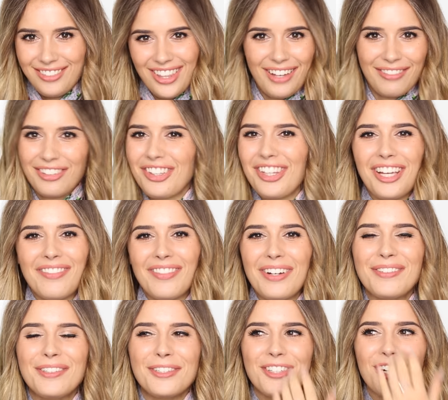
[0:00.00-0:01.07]
with everything in
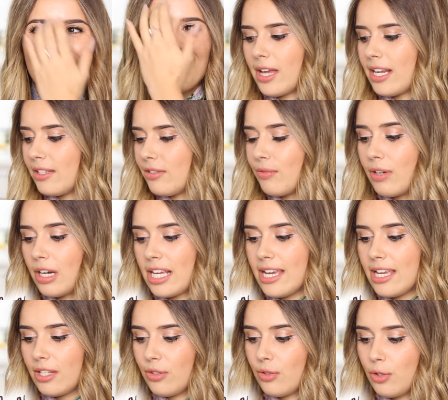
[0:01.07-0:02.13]
my wardrobe and it's
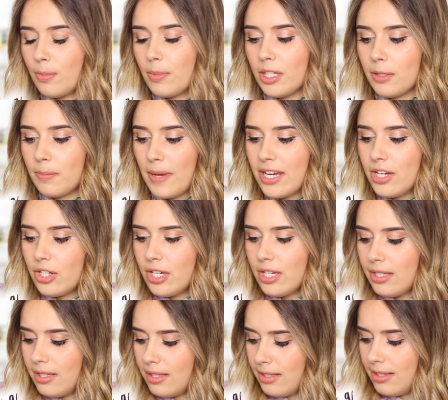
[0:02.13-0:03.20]
really super
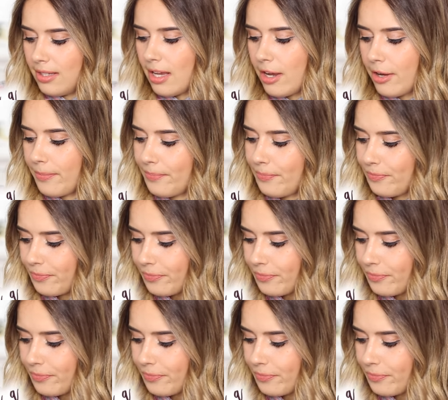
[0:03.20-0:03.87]
spacious so